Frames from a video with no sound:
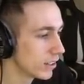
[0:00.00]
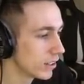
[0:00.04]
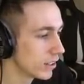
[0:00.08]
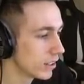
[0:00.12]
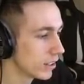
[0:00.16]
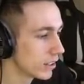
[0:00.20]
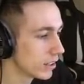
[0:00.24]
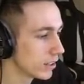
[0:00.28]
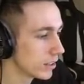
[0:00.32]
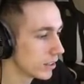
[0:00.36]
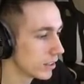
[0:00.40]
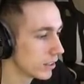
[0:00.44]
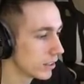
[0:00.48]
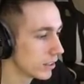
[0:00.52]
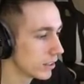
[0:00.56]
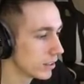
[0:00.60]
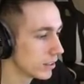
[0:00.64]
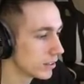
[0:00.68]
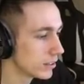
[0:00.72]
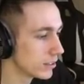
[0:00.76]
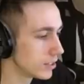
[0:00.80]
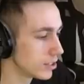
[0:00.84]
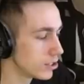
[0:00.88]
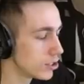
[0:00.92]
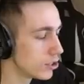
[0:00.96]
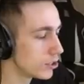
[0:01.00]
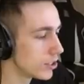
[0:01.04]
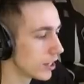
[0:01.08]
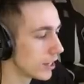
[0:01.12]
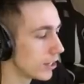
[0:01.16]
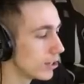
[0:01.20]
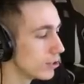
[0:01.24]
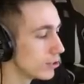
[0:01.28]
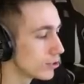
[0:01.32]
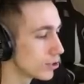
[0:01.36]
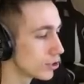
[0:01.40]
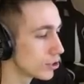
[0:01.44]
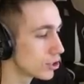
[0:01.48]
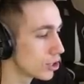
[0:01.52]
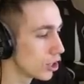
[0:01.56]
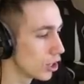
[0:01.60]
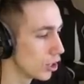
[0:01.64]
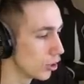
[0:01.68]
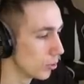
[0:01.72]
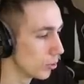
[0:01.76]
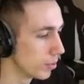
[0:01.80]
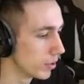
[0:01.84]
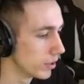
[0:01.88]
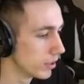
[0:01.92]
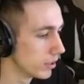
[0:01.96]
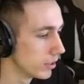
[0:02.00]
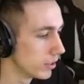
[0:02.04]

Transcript: okay. but, no, Did you say you use the tube?